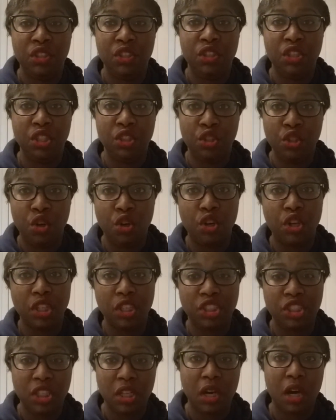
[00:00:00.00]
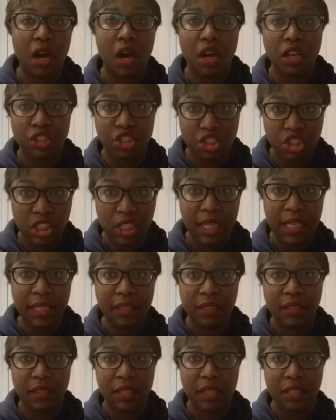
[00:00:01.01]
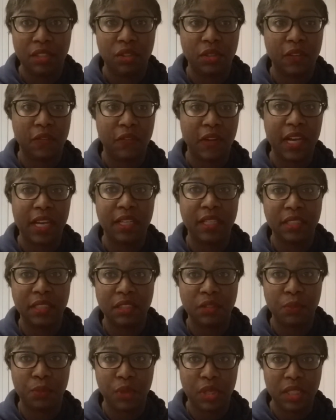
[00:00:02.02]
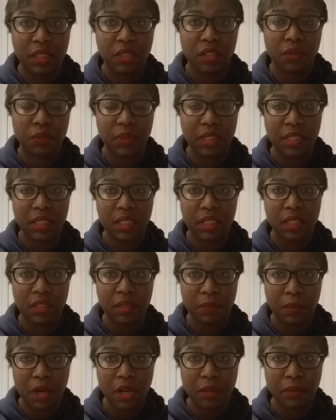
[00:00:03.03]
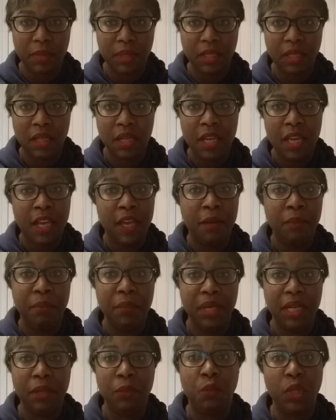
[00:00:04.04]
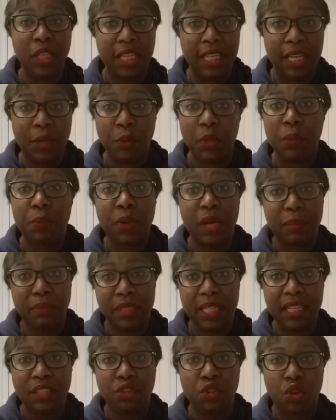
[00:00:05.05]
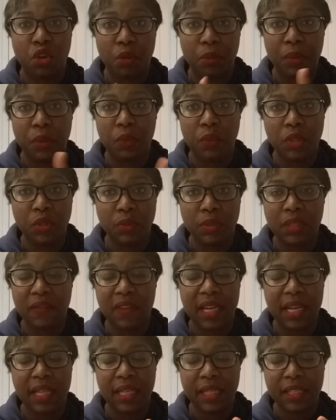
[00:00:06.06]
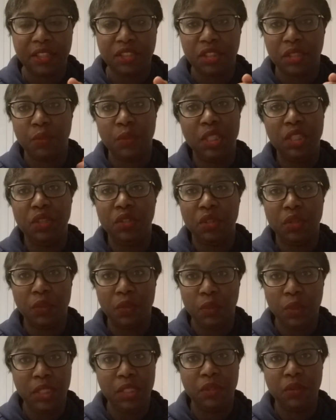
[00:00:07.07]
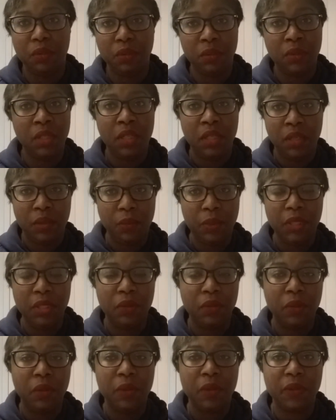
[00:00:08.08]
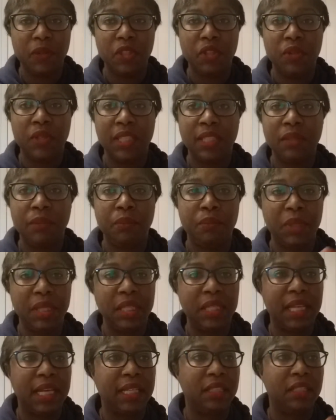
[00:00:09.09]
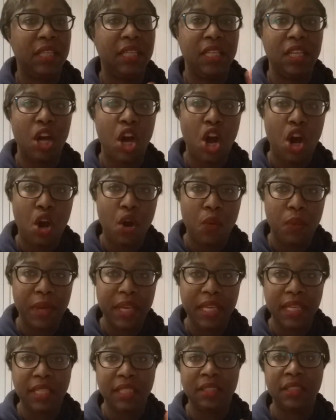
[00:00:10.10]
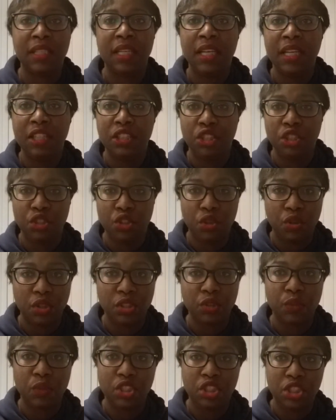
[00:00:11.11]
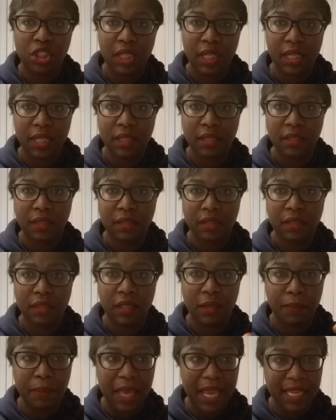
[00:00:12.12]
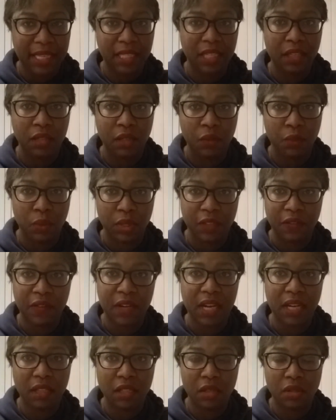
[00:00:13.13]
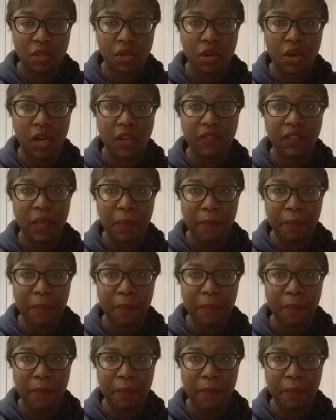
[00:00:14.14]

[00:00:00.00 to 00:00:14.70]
The door should shut so the fire doesn't spread to the rest of the department but we kept, we propped that door open, which was a violation. We knew we knew we knew what we were doing, but like in the hallways, the doors were shut. The magnet, when the fire alarm go off, the